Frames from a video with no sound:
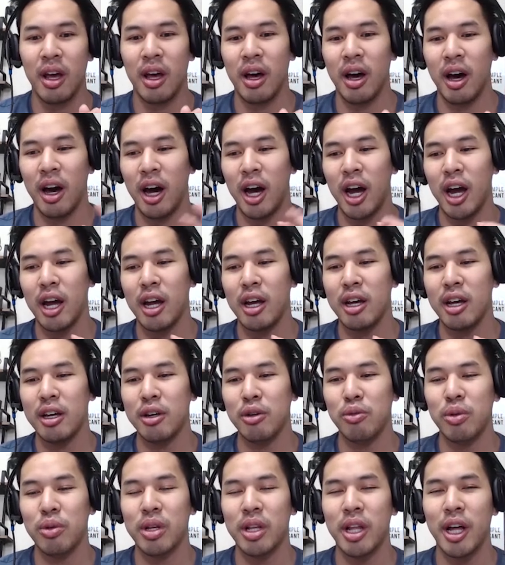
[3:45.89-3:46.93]
I
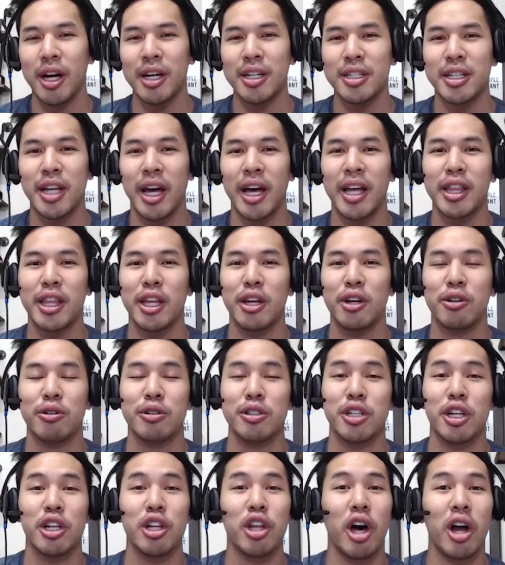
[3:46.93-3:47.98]
realized that there
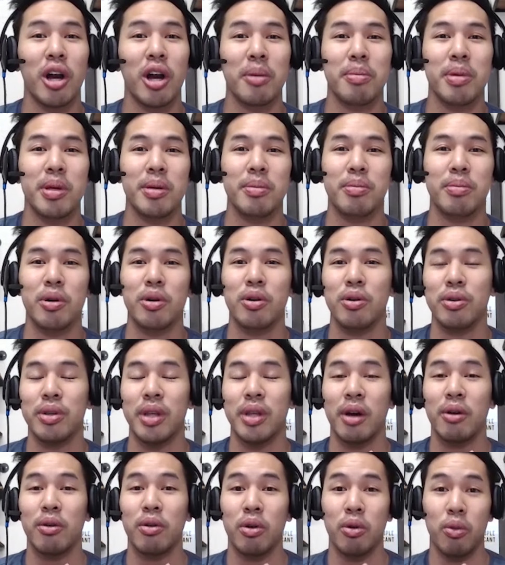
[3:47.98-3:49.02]
was a lot of people
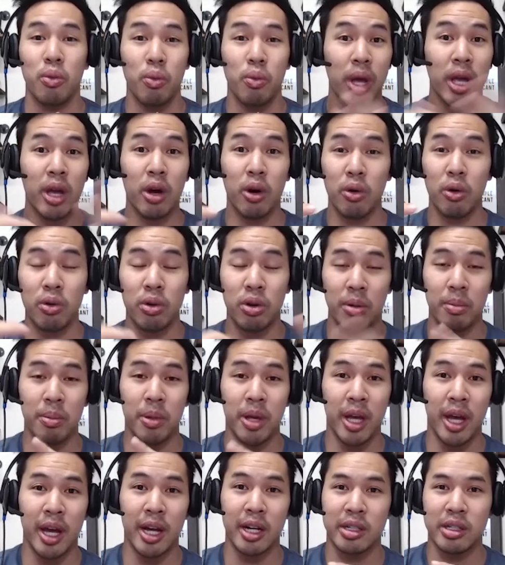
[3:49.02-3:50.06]
that were way older than
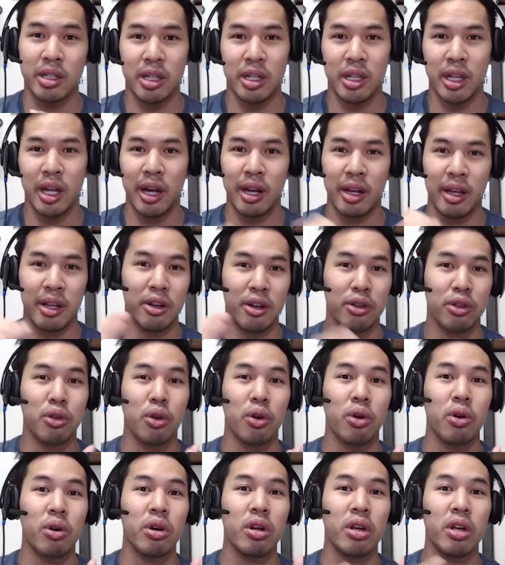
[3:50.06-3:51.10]
me, actually, like in their
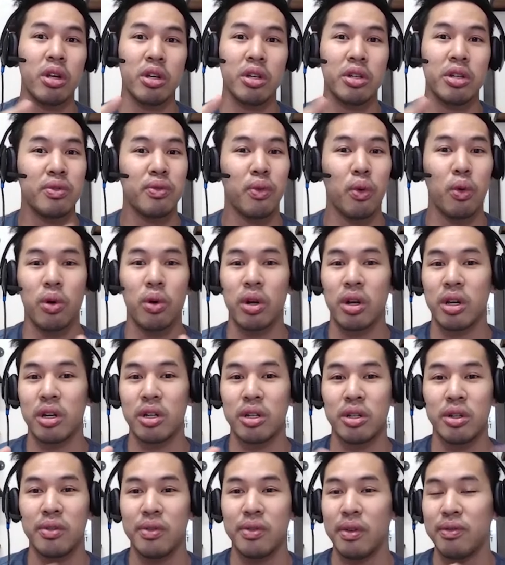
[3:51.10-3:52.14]
30s,
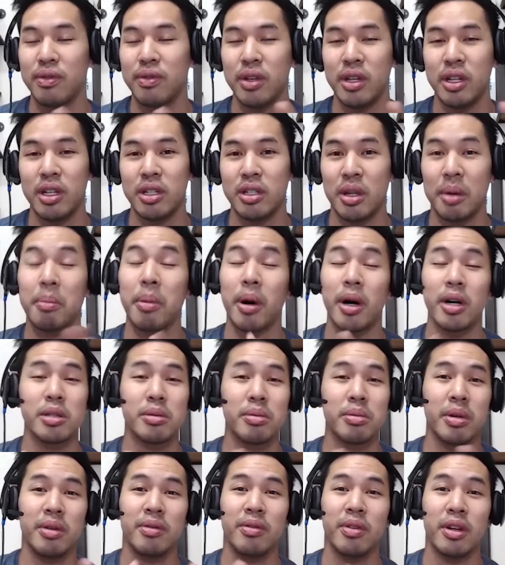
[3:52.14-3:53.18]
40s, 50s, and
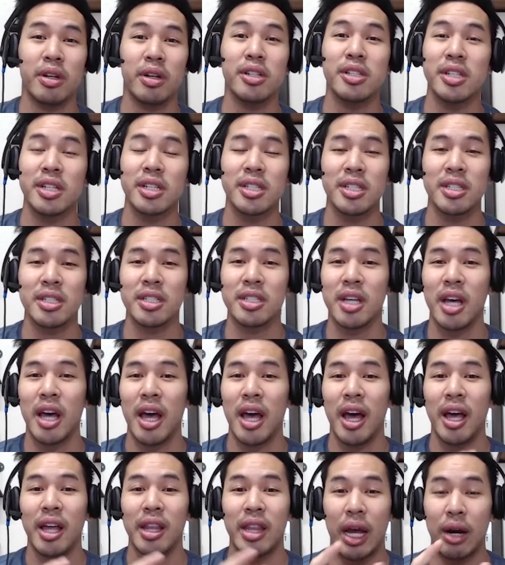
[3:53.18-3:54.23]
possibly even their 60s,
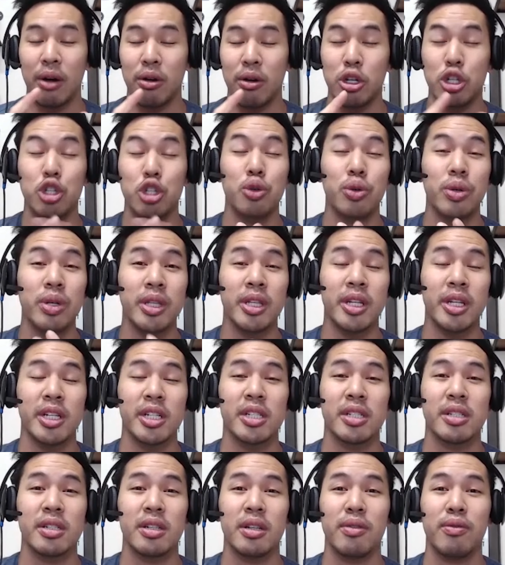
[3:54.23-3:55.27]
that were doing
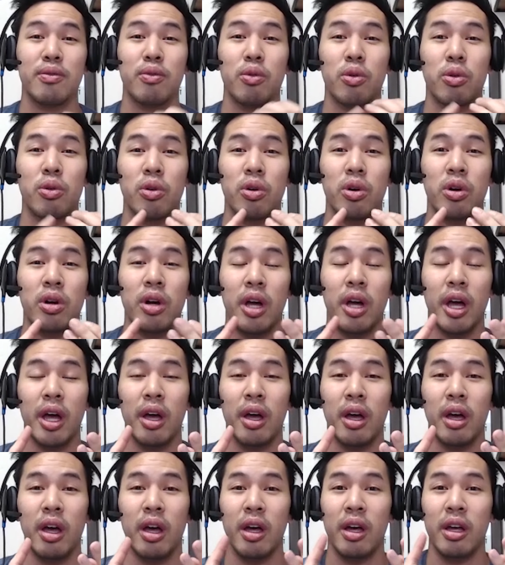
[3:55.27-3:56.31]
this for,
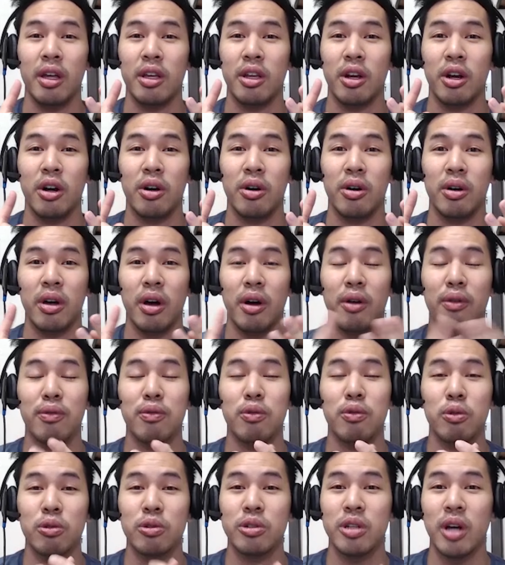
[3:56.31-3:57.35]
a, eh, you know, a
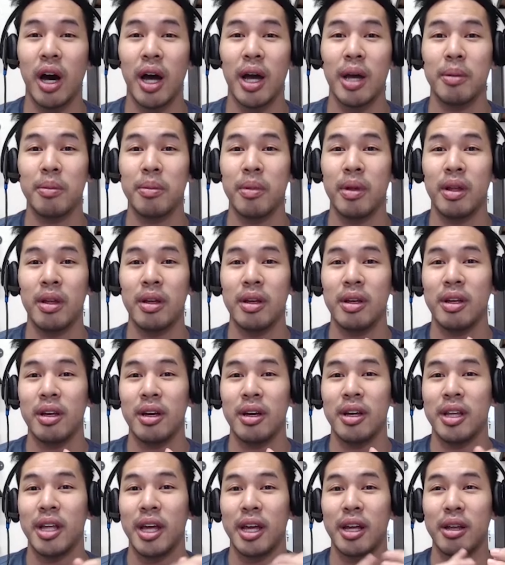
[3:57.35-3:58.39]
full time,
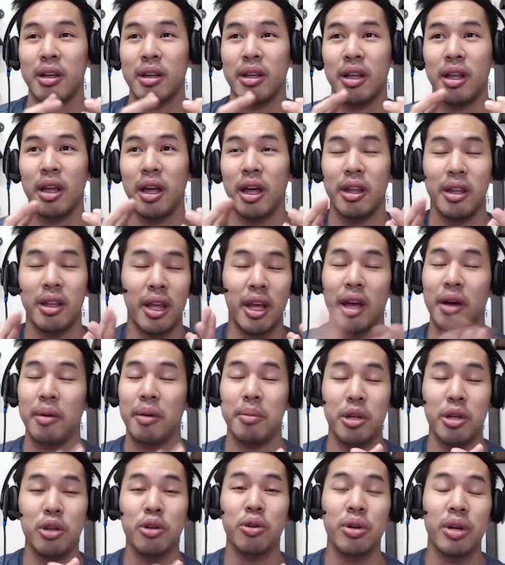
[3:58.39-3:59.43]
uh, like they have
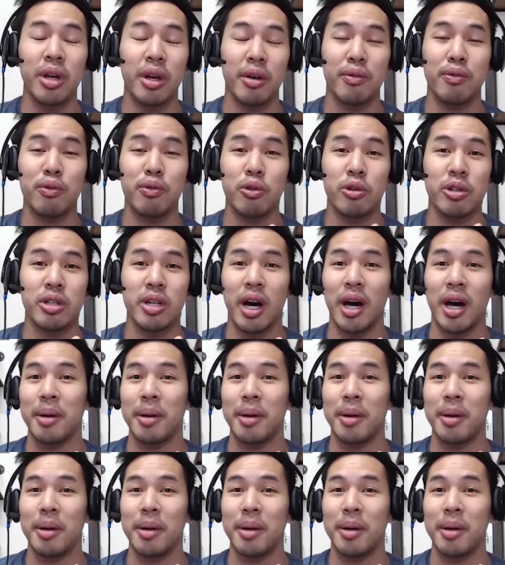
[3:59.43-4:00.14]
been doing it full time,